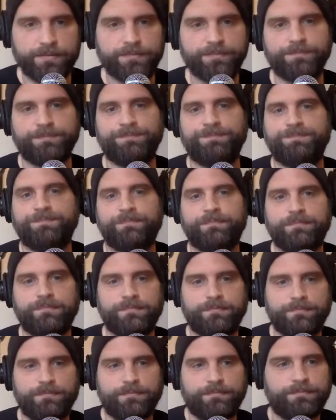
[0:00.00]
Yeah,
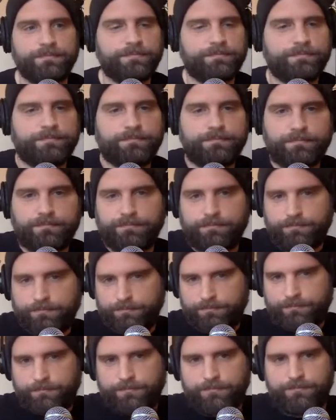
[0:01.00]
I know it is a
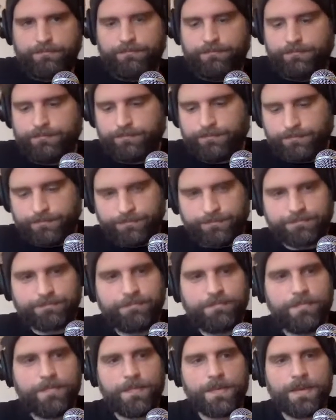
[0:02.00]
library,
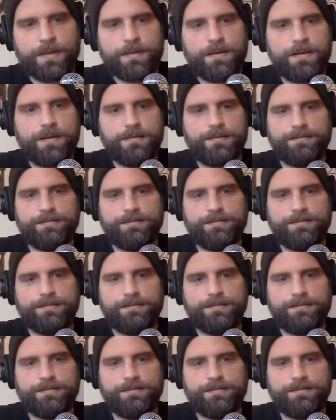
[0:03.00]
but yeah.